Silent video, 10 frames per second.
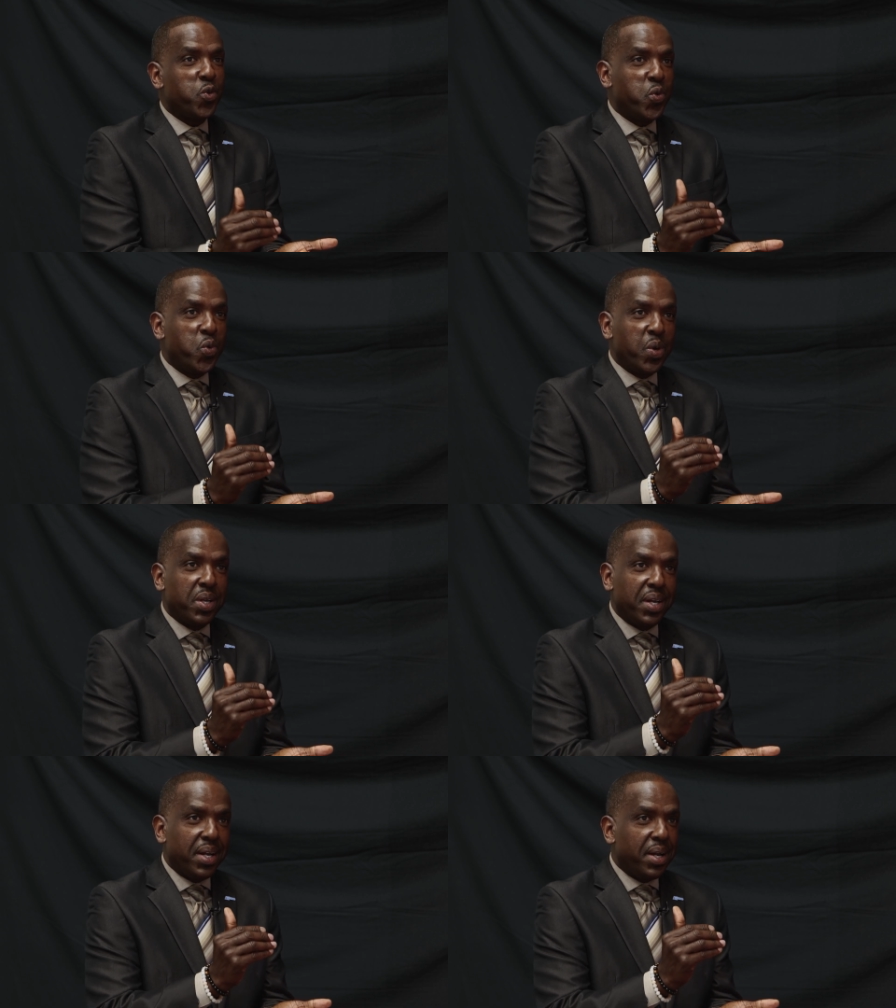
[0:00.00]
through
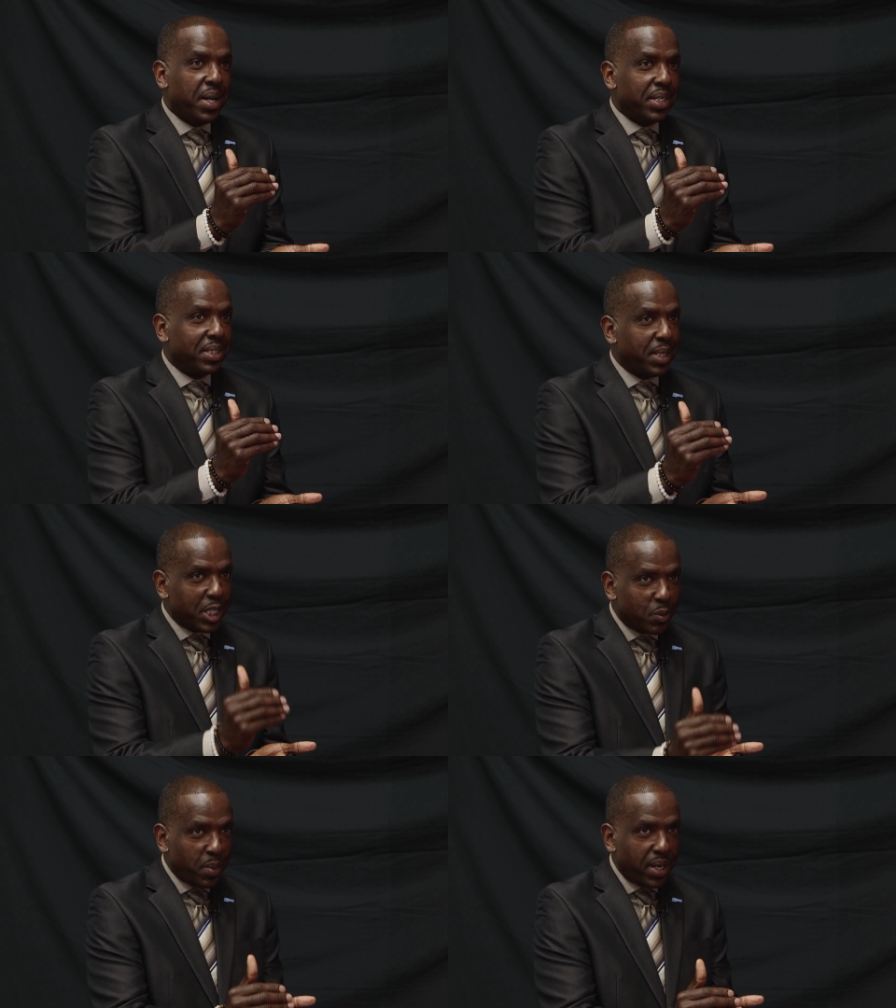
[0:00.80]

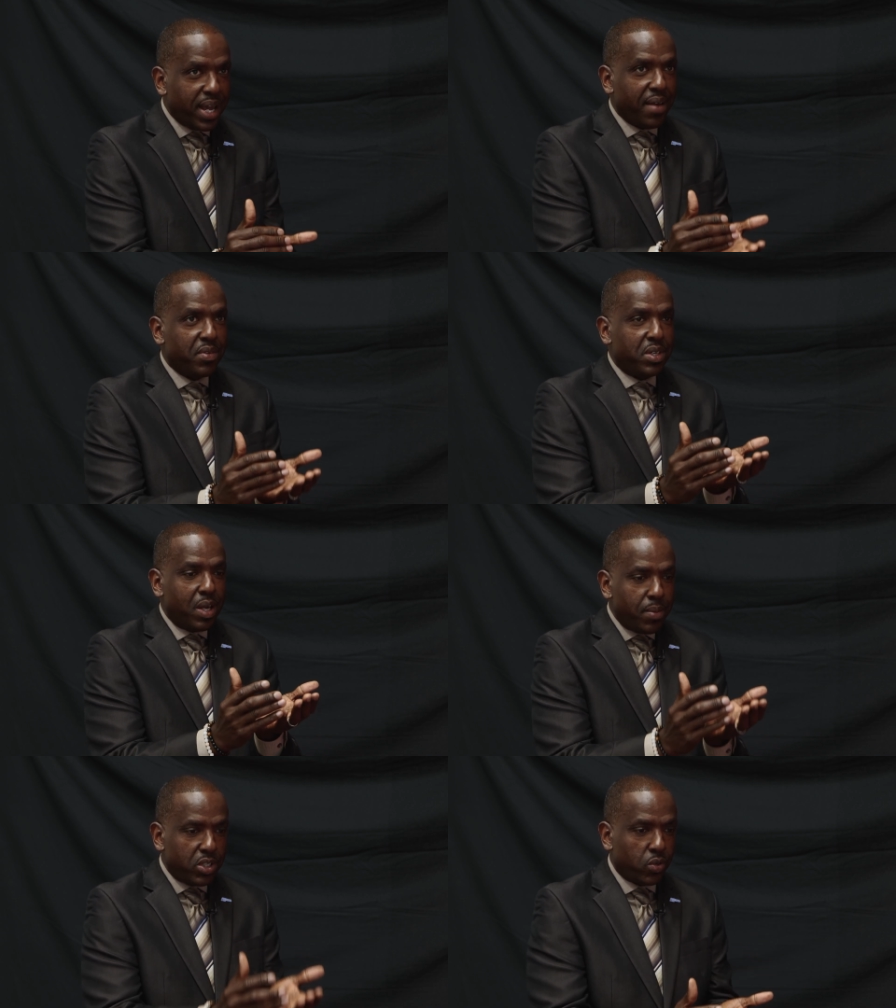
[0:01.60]
assessment, have
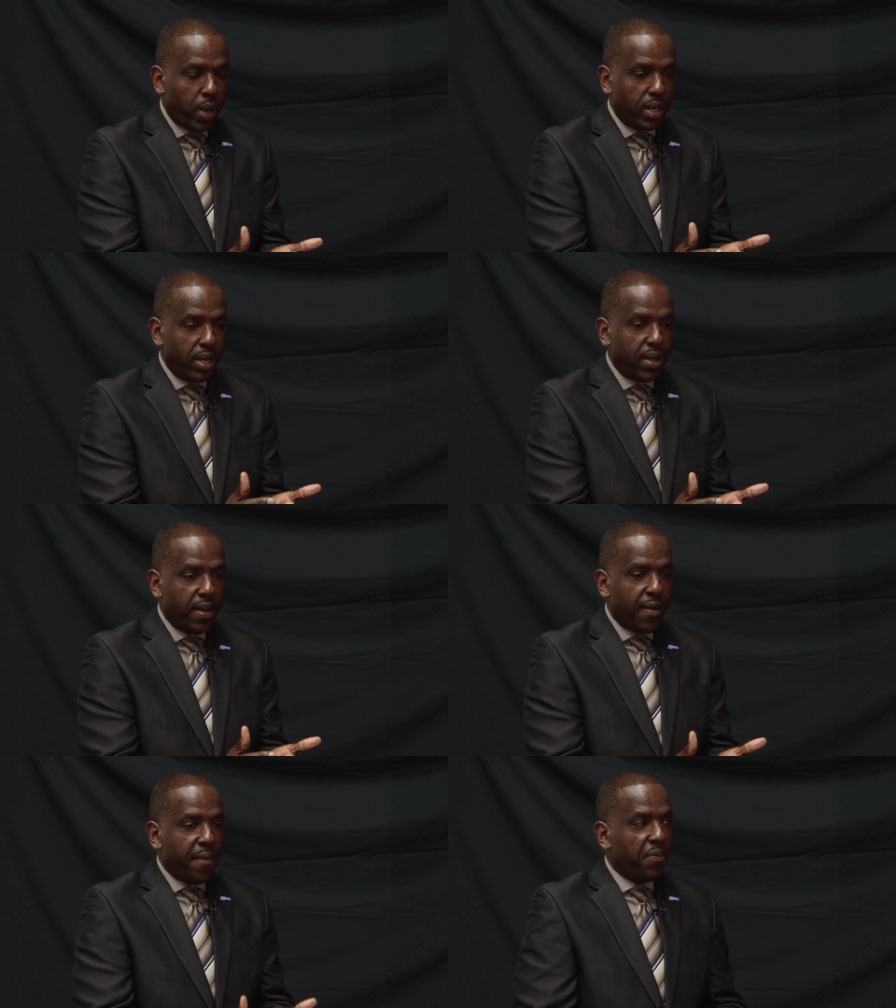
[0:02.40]
demonstrated
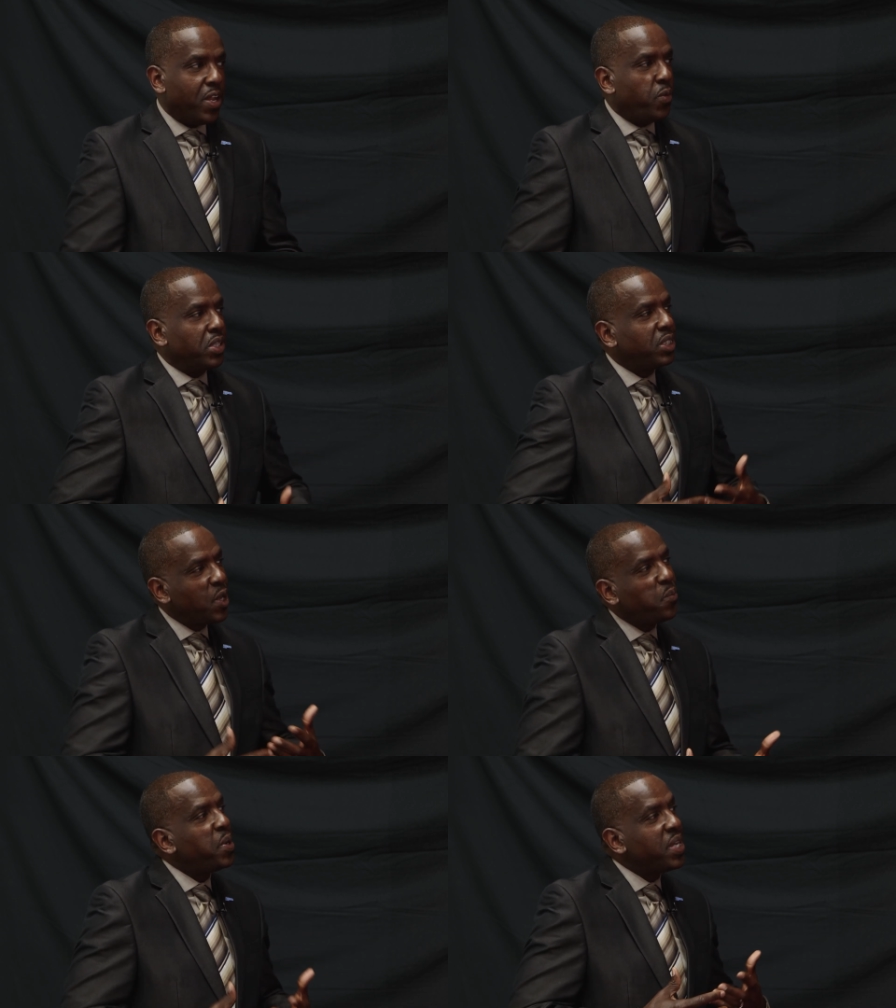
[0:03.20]
that if we
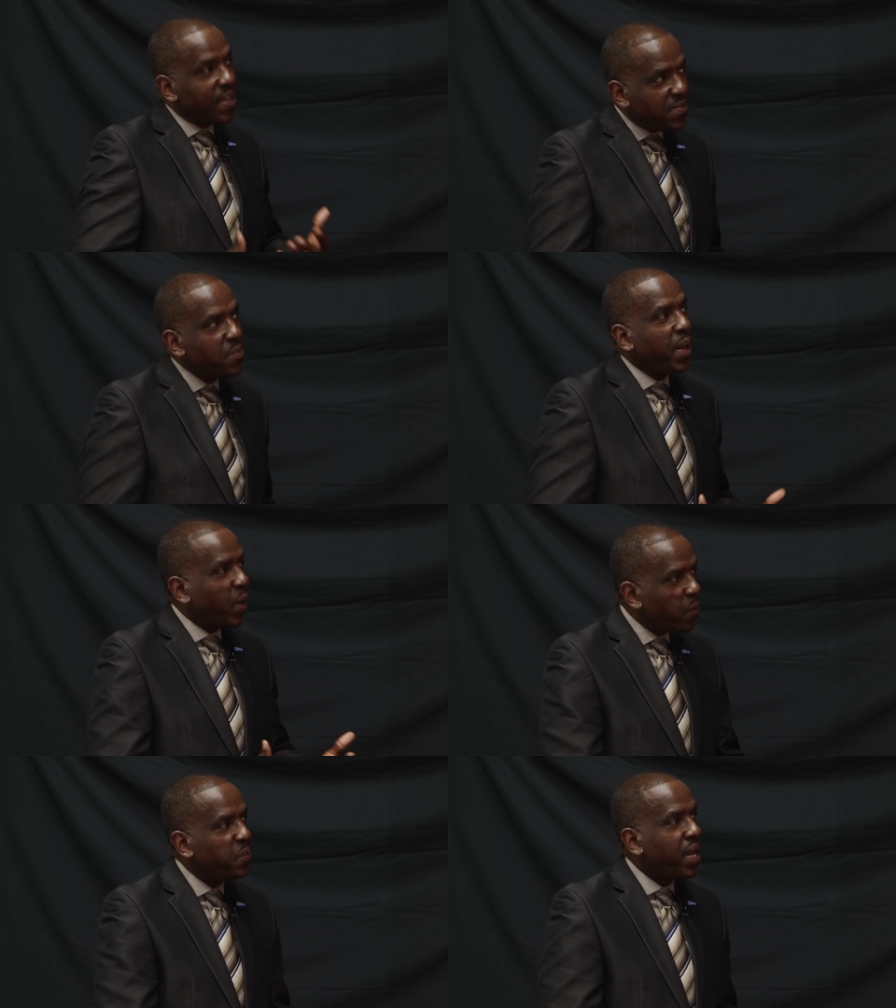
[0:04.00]
simply give them the
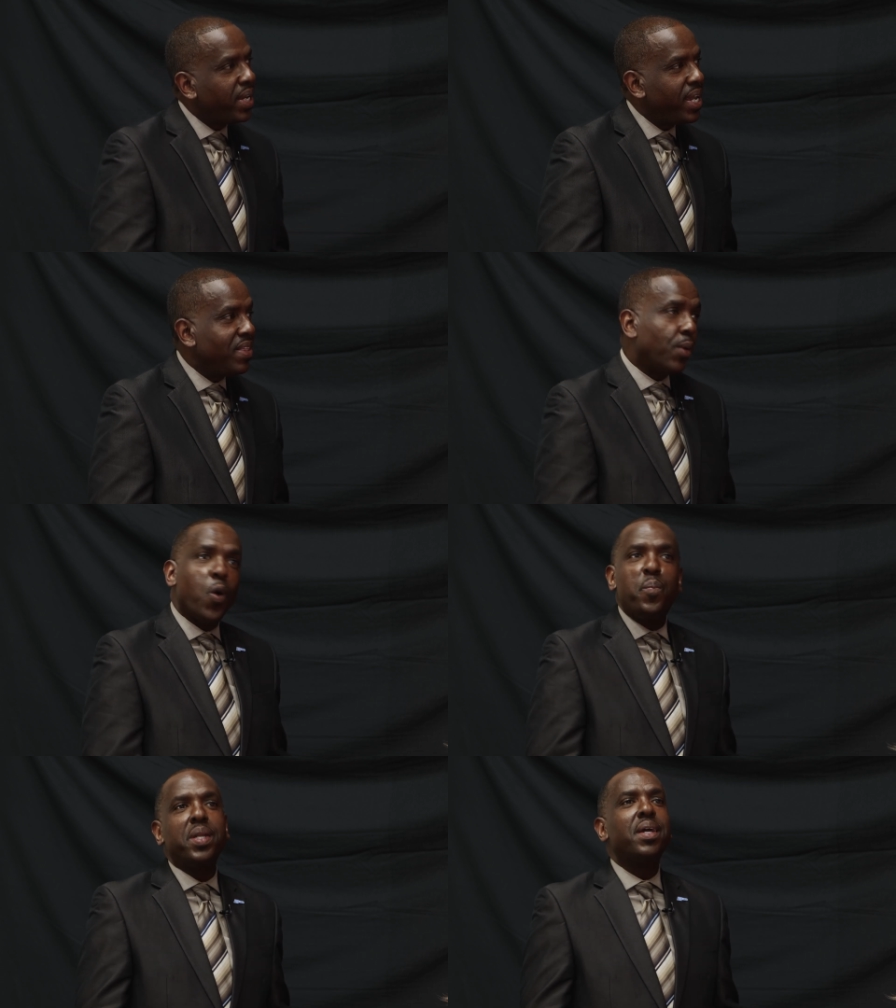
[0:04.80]
help they need, that
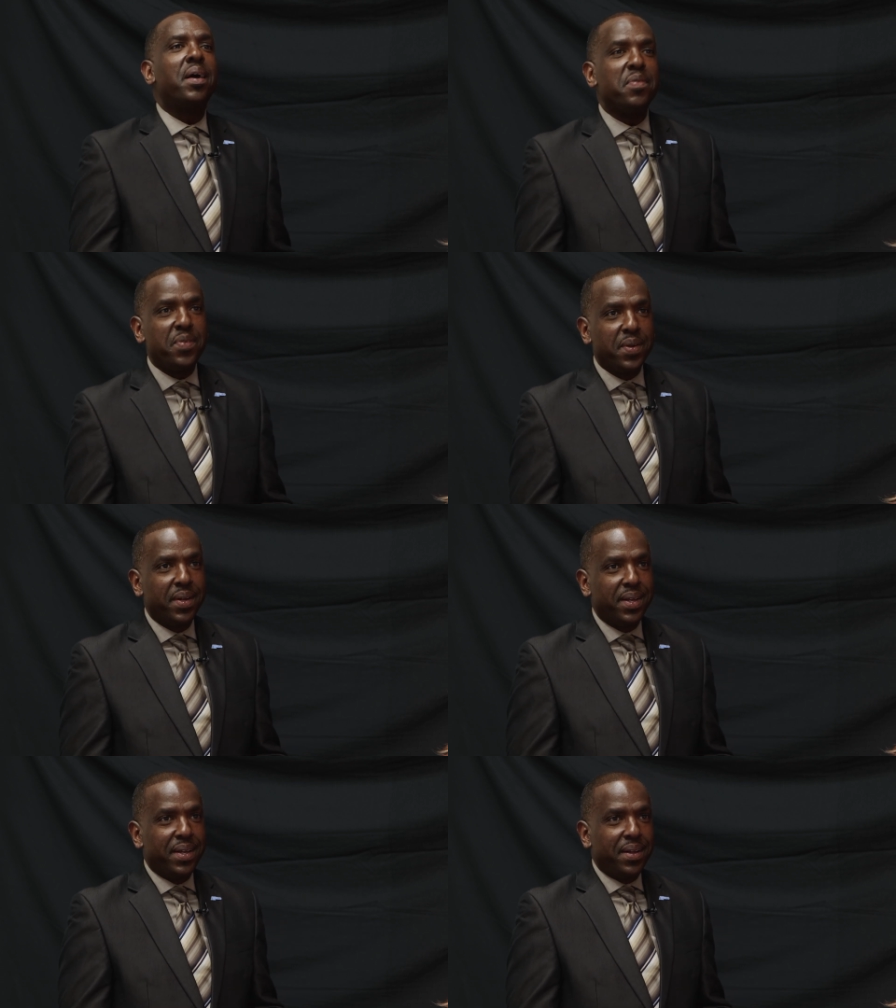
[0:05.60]
won't be enough
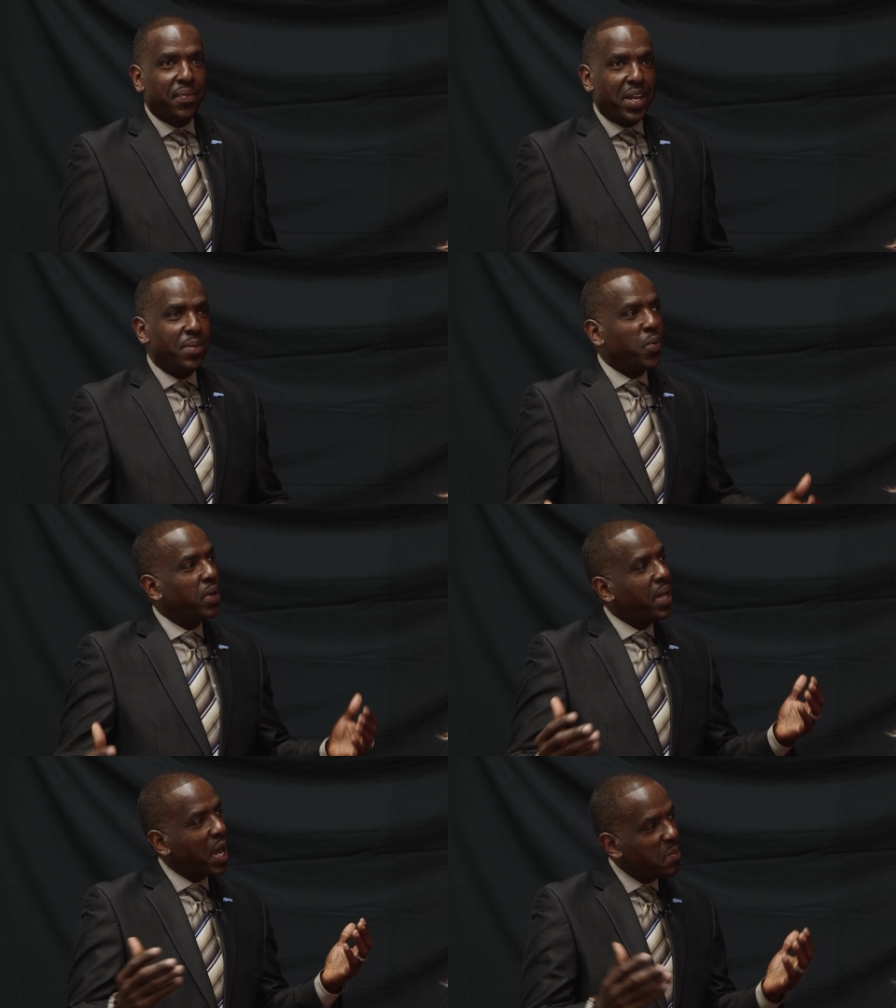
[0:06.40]
they need more
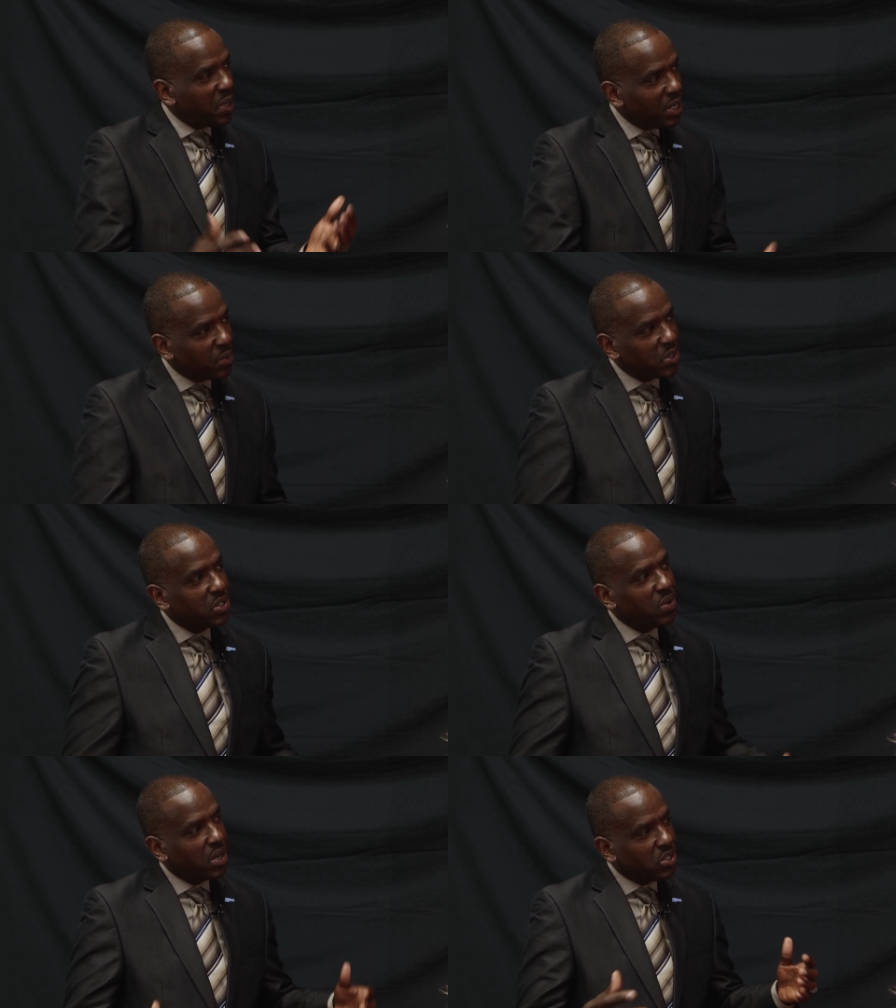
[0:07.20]
accountability, more
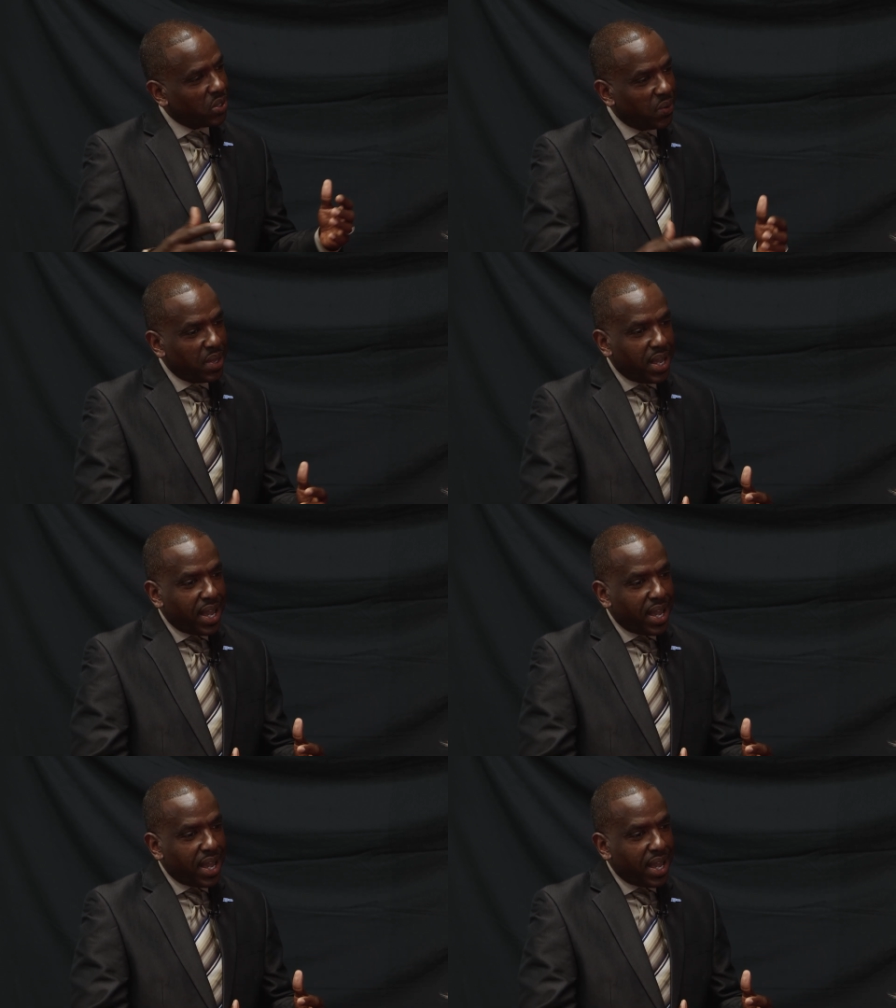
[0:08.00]
structure.